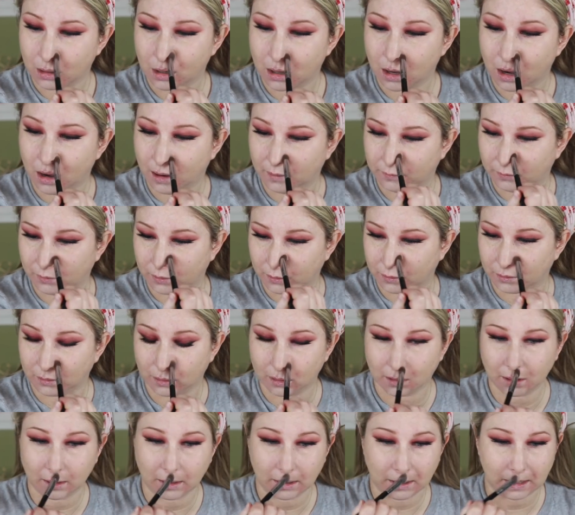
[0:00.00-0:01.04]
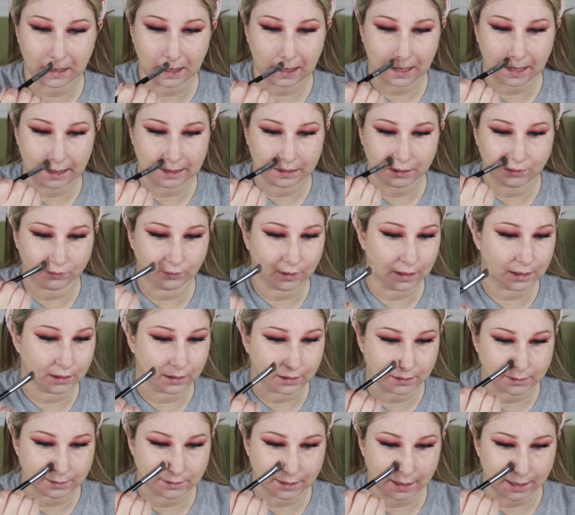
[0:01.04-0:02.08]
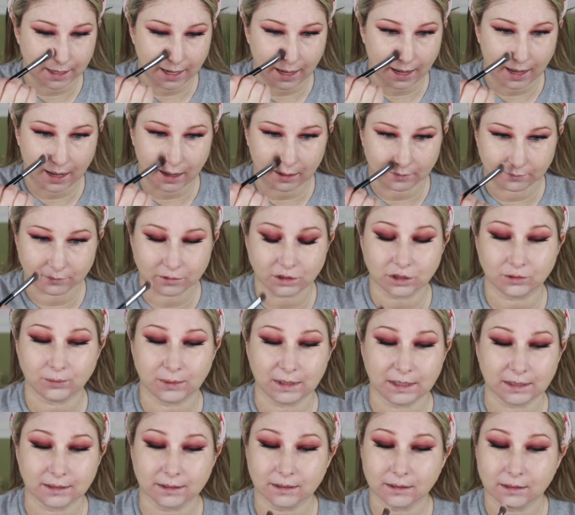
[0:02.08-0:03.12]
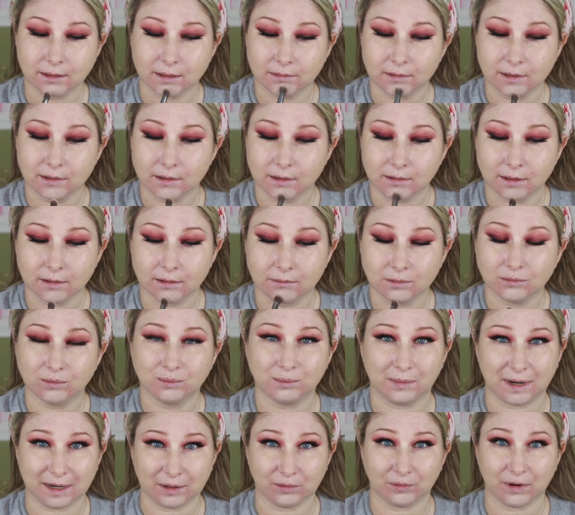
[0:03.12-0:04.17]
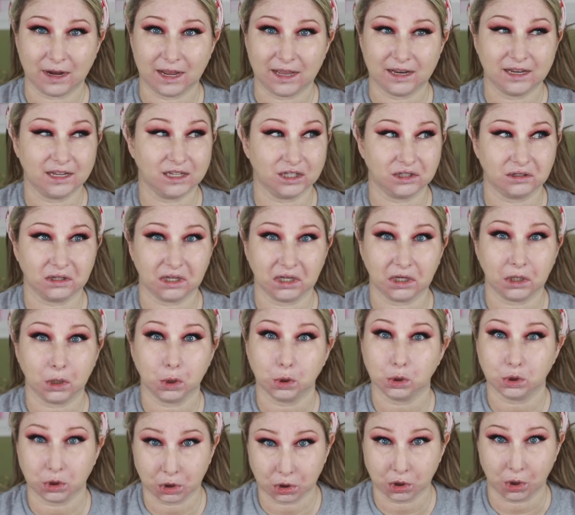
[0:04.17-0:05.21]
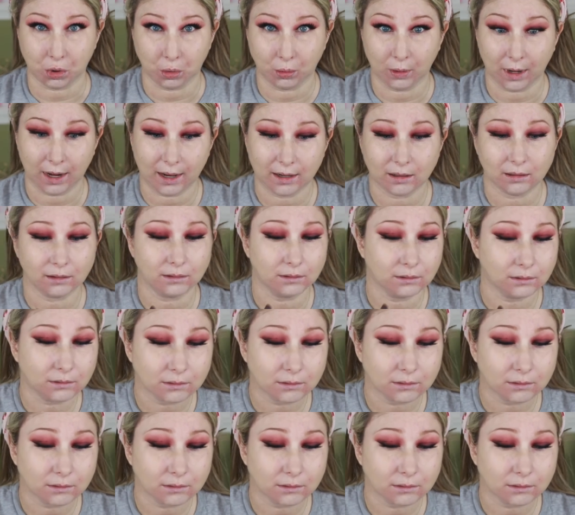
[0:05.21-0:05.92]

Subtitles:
cover any redness I have just because my red is like so red.